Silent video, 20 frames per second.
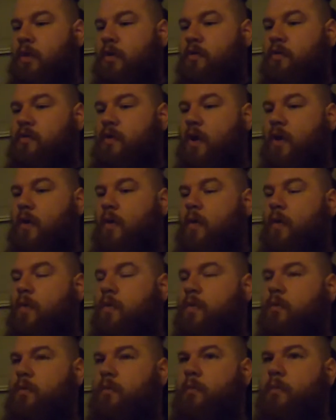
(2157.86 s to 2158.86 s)

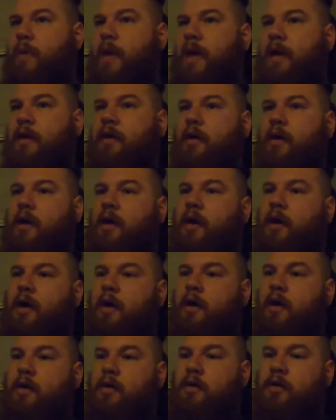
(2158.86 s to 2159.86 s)
So make
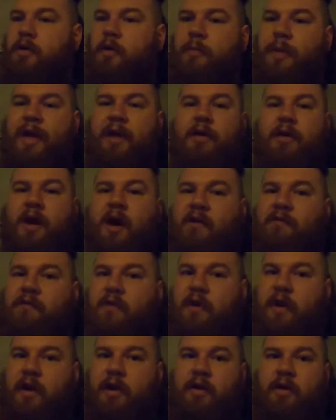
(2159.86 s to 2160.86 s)
an
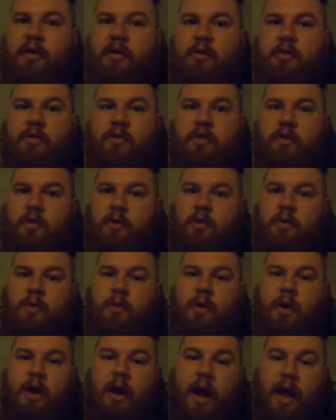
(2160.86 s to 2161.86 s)
offering to an